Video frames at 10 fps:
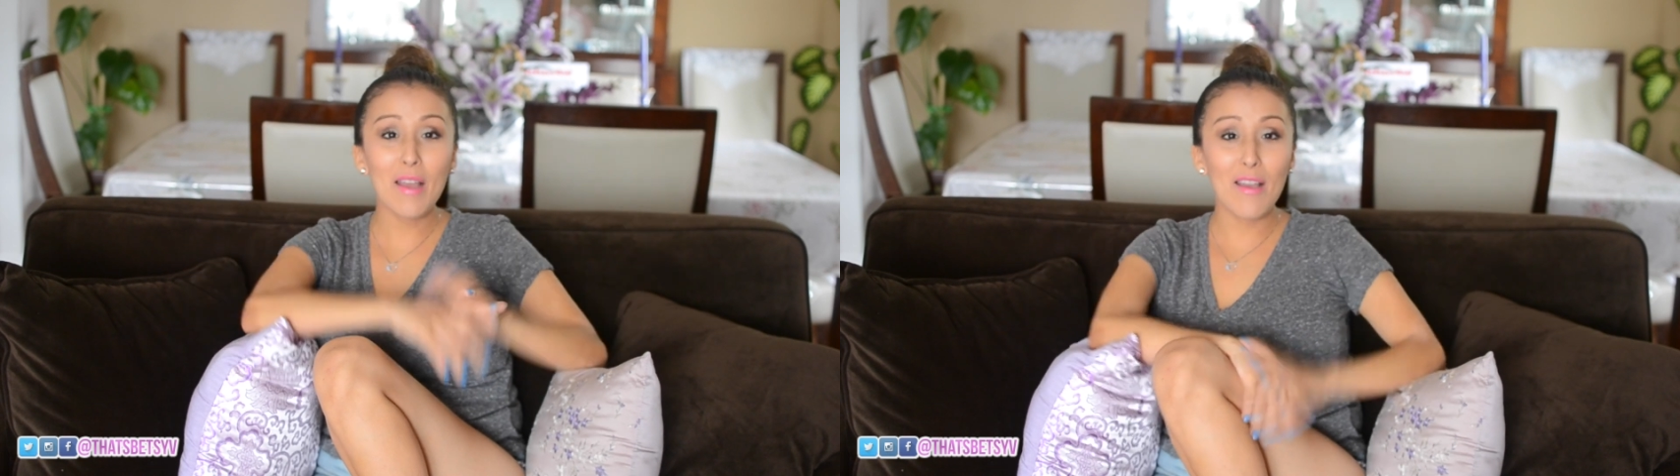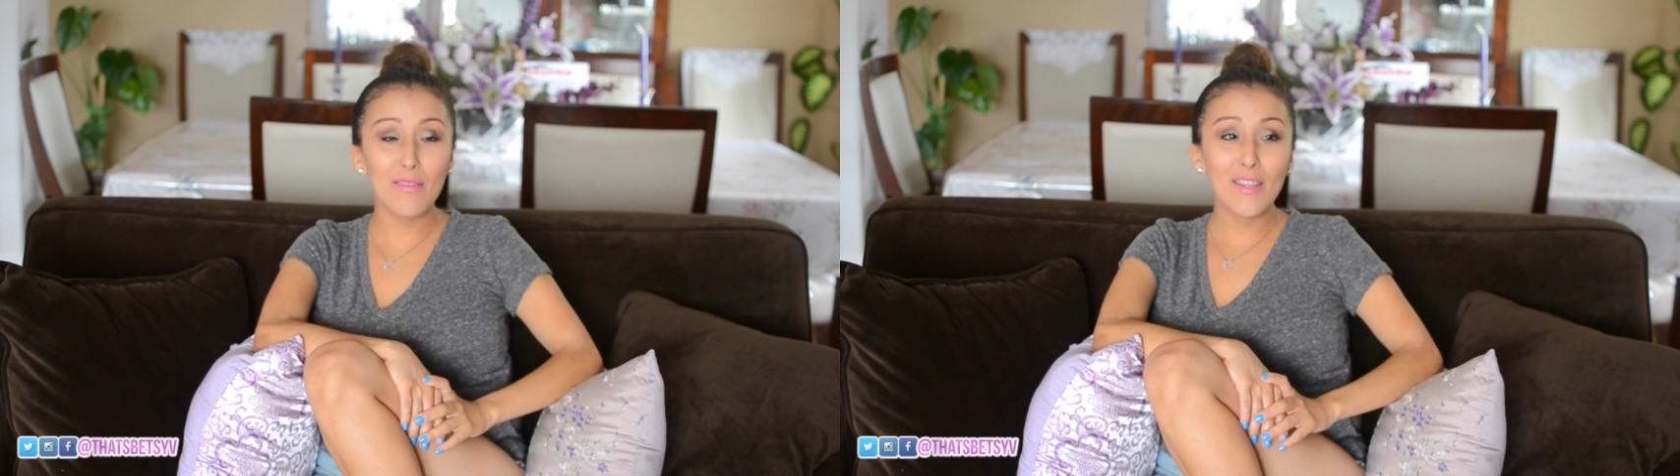
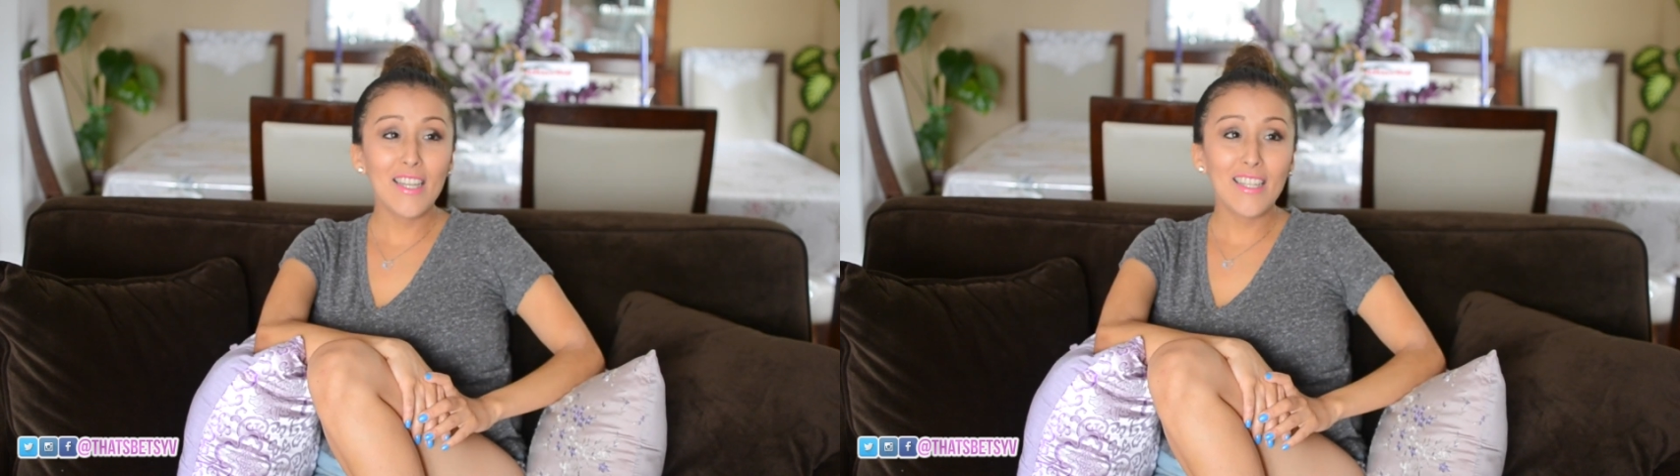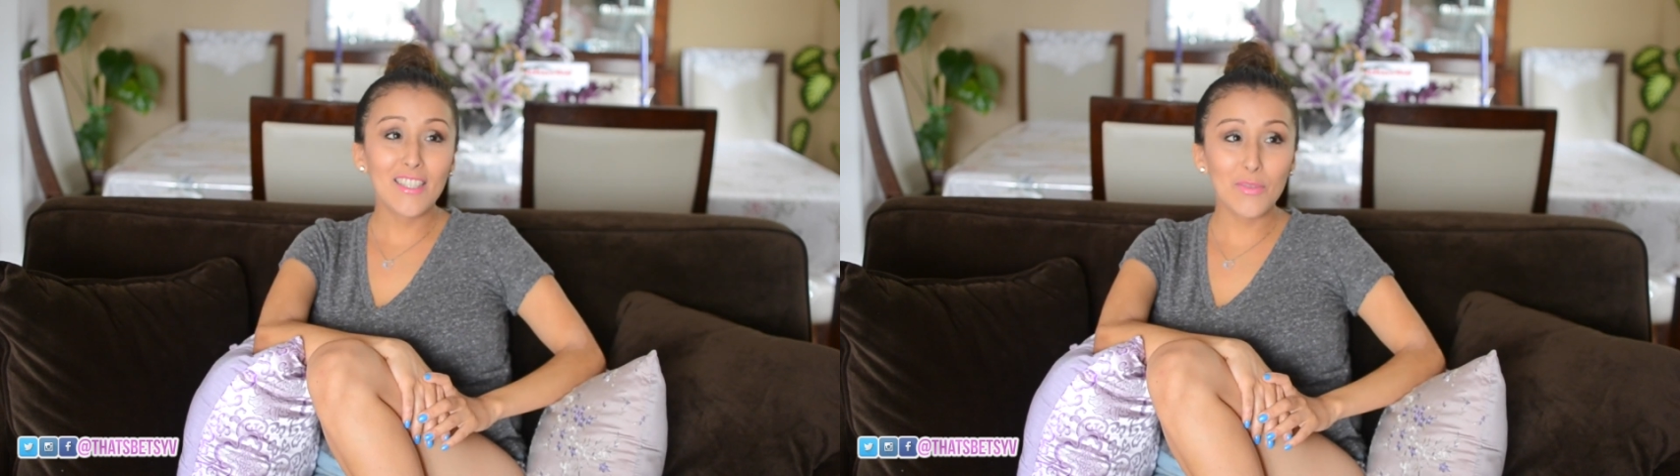I
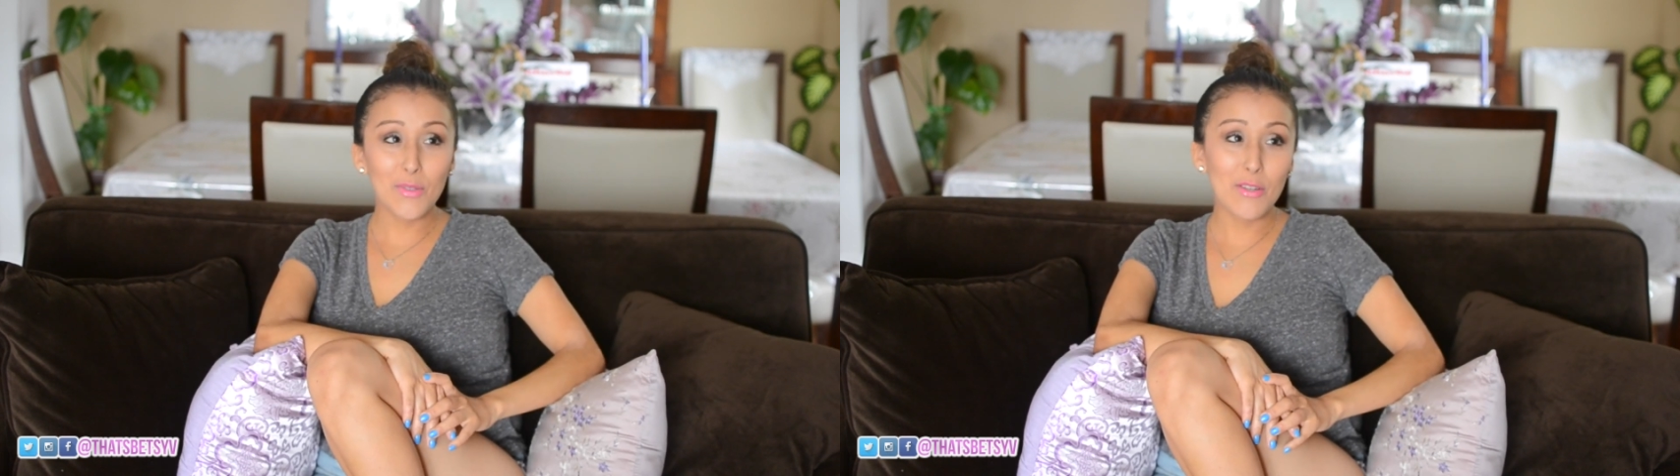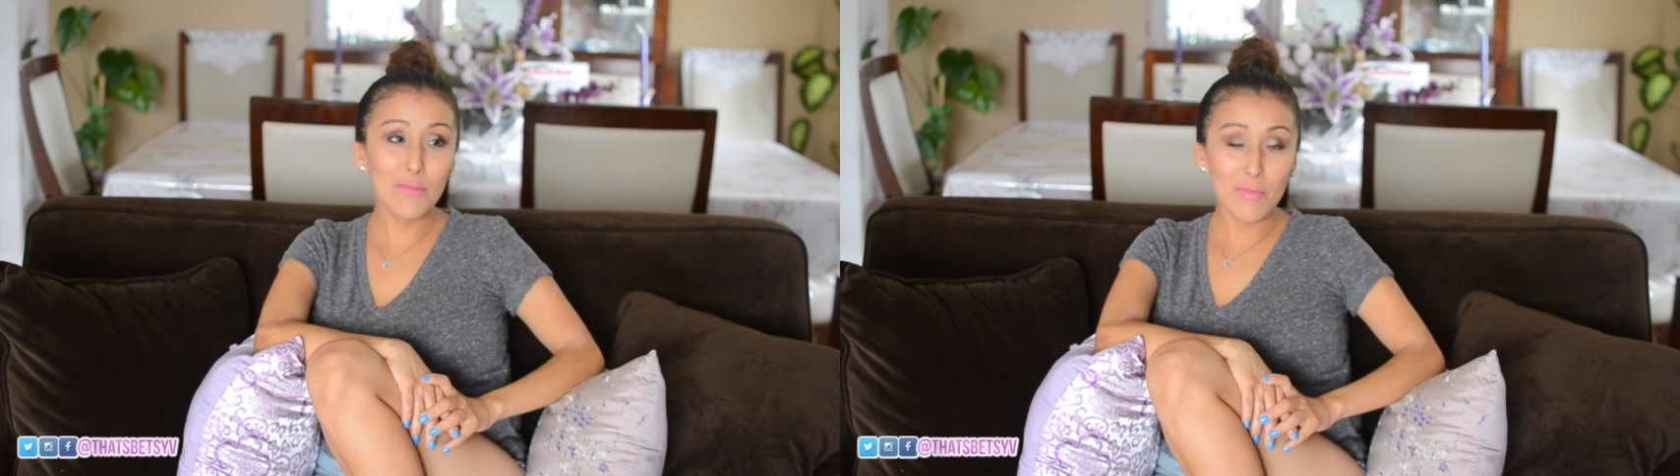just
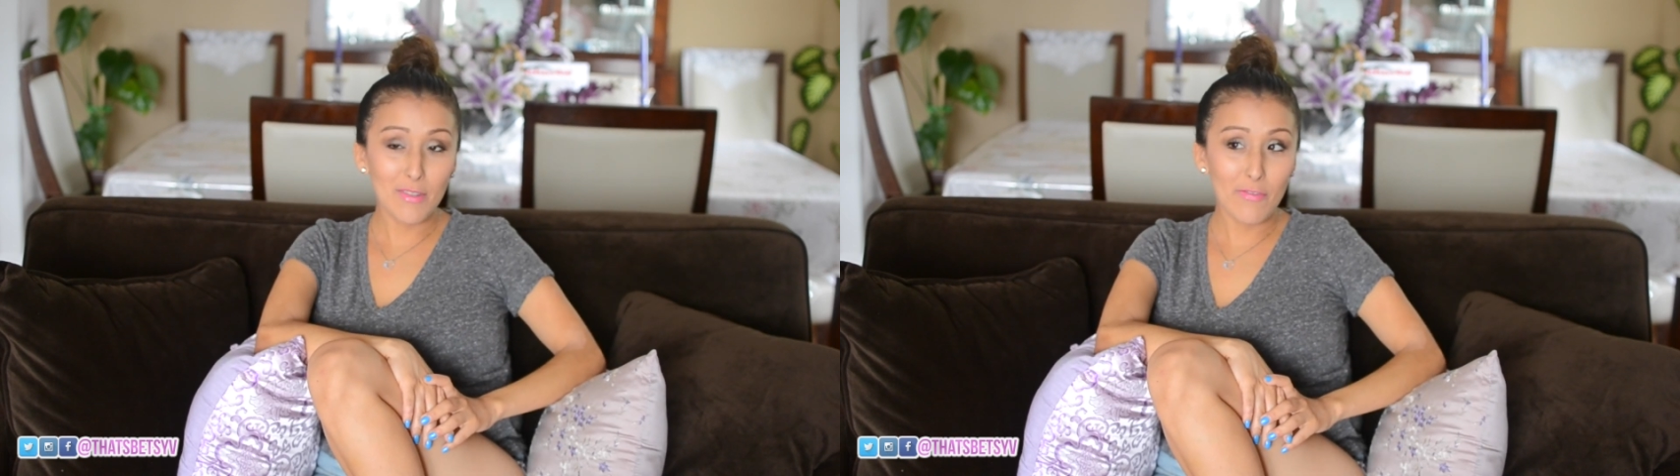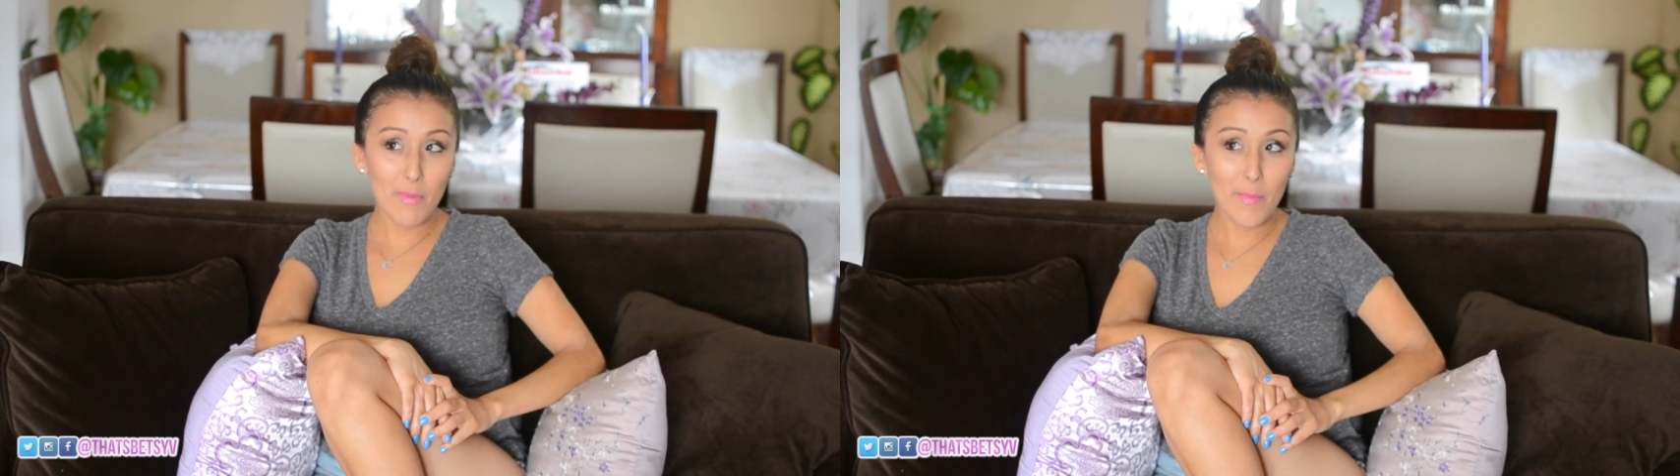wish I was living